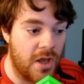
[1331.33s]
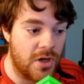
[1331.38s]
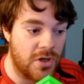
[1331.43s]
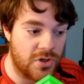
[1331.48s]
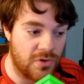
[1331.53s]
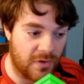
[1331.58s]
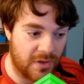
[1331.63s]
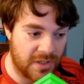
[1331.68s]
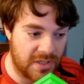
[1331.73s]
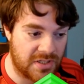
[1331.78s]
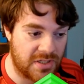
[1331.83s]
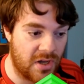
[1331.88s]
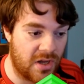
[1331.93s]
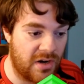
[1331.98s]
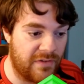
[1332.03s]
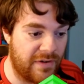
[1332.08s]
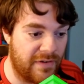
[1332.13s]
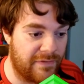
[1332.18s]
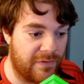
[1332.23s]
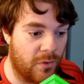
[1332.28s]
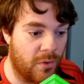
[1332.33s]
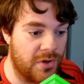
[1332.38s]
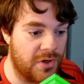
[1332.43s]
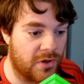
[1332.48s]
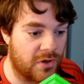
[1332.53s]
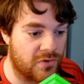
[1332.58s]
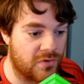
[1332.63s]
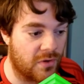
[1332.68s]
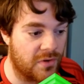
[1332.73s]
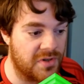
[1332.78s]
during this turn, if a forward you
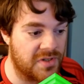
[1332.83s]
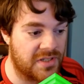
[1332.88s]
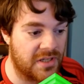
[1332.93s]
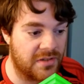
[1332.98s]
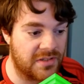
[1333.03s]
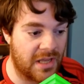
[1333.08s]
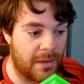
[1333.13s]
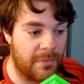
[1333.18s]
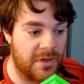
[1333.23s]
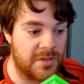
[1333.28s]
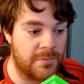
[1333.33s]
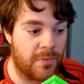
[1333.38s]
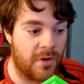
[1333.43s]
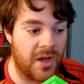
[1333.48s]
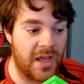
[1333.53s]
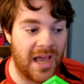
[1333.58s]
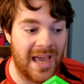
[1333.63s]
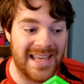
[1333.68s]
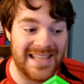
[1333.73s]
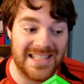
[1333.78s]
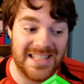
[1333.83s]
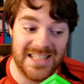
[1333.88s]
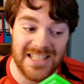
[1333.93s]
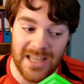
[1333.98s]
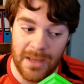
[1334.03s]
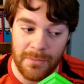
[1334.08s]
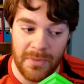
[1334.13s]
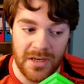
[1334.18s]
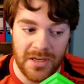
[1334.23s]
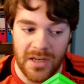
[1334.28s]
control is dealt damage by a
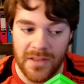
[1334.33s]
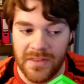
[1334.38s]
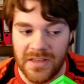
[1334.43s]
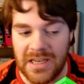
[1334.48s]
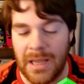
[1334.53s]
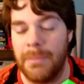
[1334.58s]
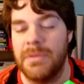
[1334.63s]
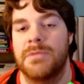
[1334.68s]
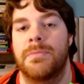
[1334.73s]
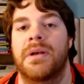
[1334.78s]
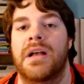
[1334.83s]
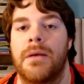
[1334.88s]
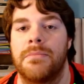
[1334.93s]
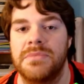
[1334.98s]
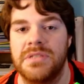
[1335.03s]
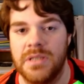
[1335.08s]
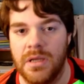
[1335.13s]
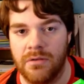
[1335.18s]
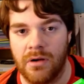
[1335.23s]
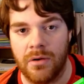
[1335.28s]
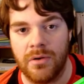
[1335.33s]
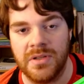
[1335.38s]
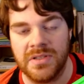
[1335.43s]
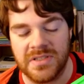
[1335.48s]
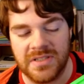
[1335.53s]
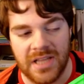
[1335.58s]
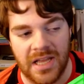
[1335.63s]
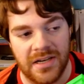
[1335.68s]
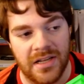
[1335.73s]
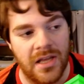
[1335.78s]
summon, the damage becomes 0
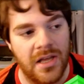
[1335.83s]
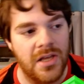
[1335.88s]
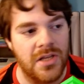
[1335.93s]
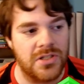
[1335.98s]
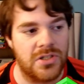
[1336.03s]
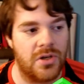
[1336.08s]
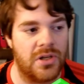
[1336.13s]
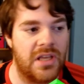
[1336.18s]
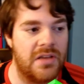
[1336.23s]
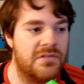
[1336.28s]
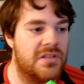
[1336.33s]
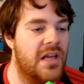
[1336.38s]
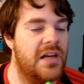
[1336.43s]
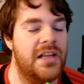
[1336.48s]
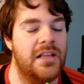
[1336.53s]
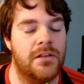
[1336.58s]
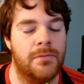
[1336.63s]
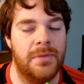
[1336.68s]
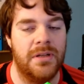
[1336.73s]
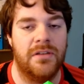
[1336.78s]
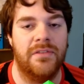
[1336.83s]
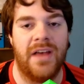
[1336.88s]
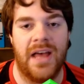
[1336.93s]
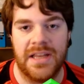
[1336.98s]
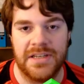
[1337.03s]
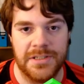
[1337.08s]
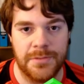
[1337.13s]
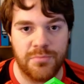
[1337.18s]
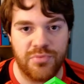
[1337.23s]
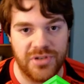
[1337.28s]
instead. So it gives that little bit of
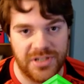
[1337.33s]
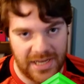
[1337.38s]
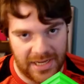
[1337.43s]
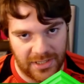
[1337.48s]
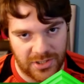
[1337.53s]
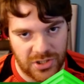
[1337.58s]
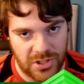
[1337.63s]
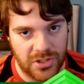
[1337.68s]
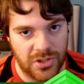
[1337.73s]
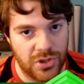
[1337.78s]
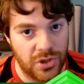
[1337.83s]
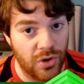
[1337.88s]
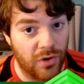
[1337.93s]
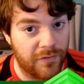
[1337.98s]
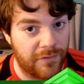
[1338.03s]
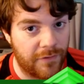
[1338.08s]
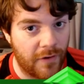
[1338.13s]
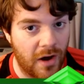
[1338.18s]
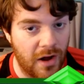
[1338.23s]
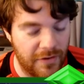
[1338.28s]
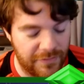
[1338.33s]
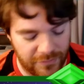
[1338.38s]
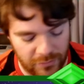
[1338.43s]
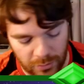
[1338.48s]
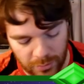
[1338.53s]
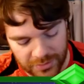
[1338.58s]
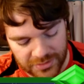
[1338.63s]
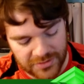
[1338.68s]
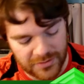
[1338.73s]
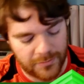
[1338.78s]
added protection to your fire
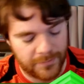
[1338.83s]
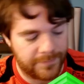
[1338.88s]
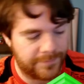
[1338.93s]
forwards.